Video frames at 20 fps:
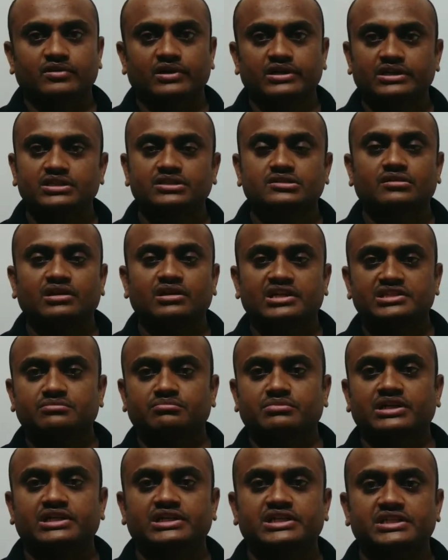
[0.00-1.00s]
What is called
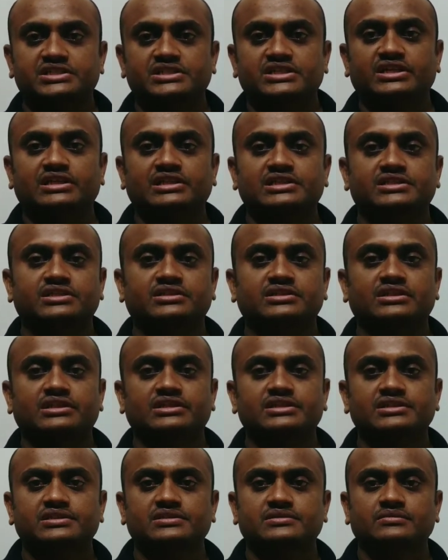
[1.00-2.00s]
as a multi-channel
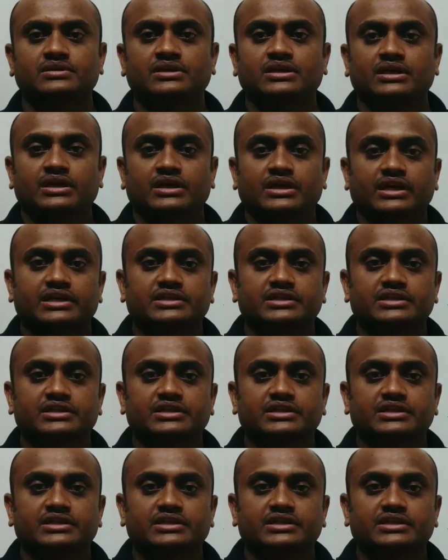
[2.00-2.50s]
signal is